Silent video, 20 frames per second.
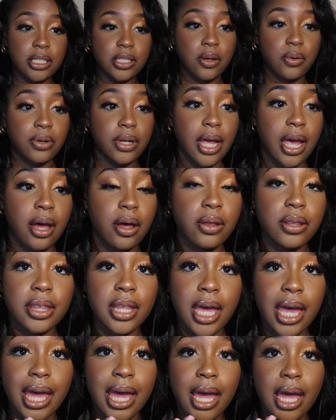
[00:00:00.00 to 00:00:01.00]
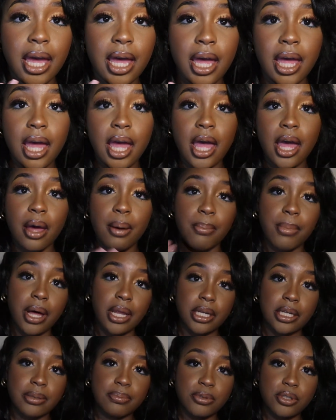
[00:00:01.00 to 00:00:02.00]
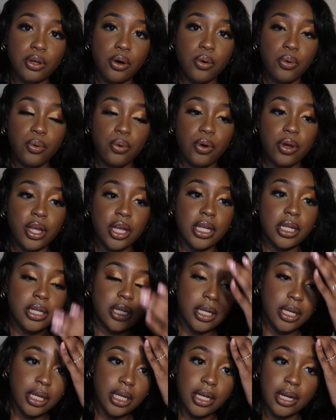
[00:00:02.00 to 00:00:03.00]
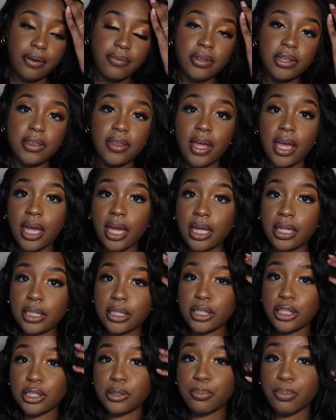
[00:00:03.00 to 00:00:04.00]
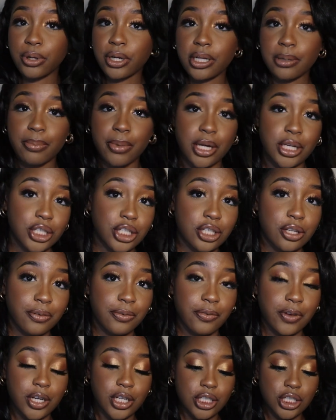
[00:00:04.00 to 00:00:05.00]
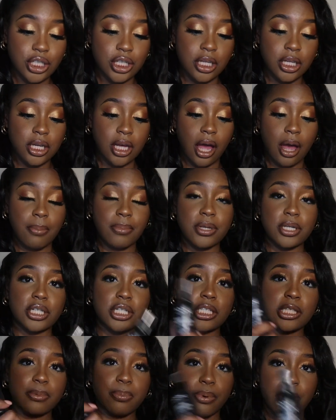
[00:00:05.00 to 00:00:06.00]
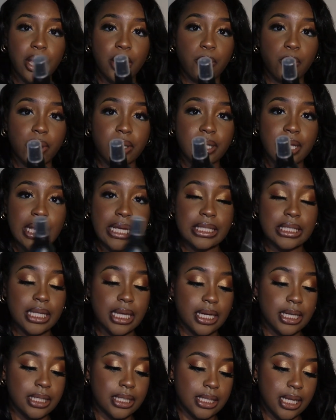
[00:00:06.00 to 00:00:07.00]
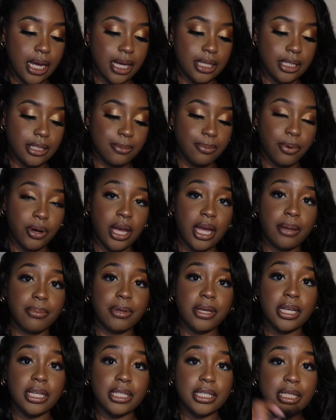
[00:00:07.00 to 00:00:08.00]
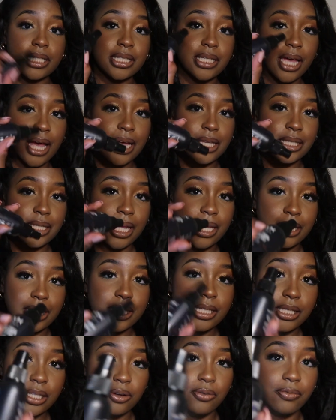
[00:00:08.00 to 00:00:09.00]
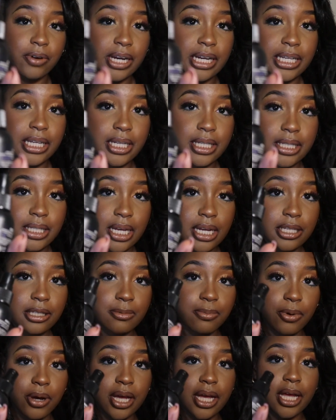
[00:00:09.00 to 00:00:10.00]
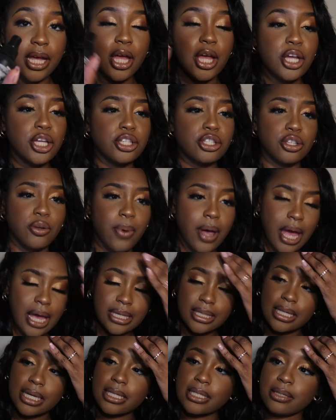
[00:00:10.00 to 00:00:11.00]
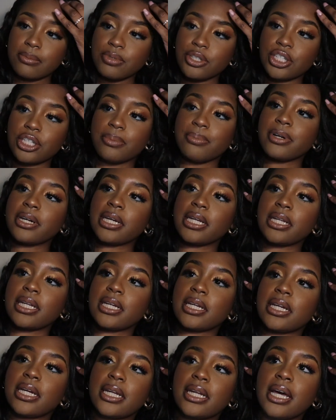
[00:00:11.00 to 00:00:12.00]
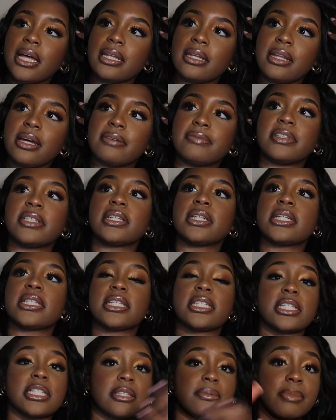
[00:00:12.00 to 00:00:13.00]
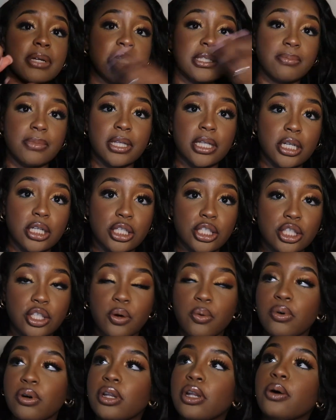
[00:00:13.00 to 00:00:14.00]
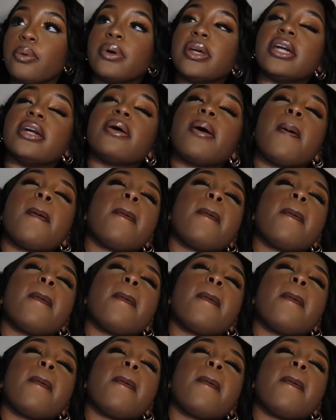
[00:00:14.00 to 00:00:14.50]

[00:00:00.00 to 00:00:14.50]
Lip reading: so now that my lips are on and everything, this is pretty much the finished look. I'm gonna just spray one last thing of setting spray because this has like, this is the Radiant setting spray, so it has like some shimmer in it, and I love it because it just makes me look so glowy.